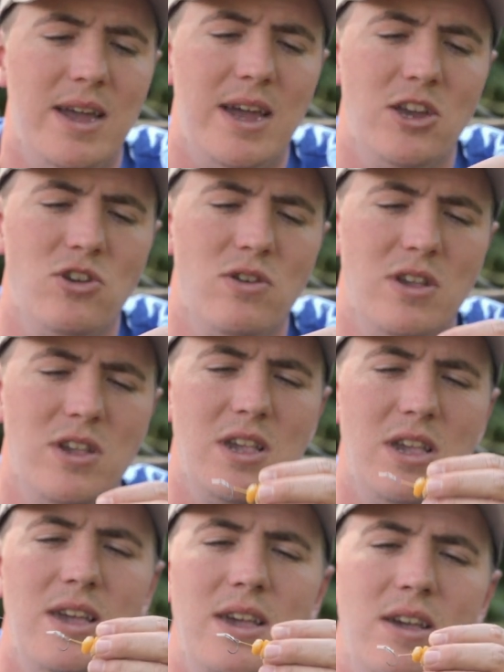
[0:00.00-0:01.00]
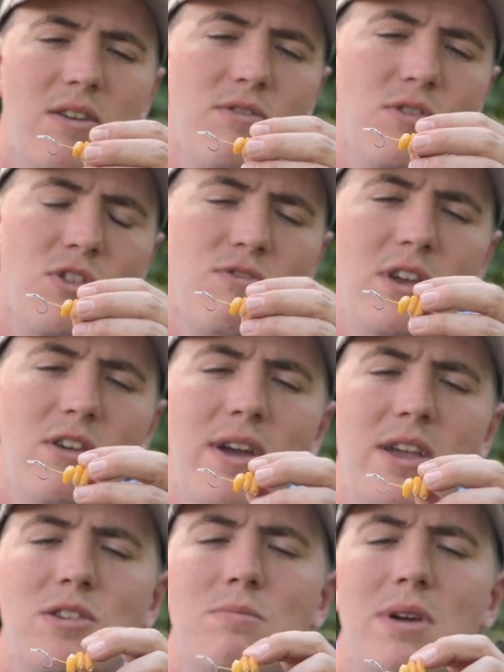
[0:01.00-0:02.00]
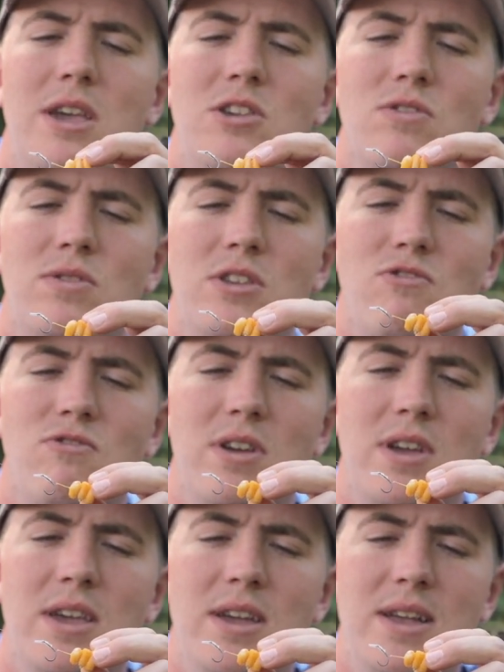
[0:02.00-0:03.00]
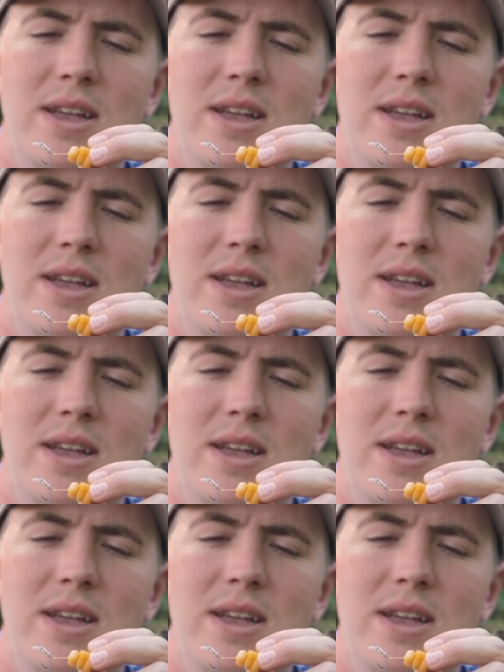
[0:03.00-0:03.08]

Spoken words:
As you can see here, I've got 3 grains of maize on this rig,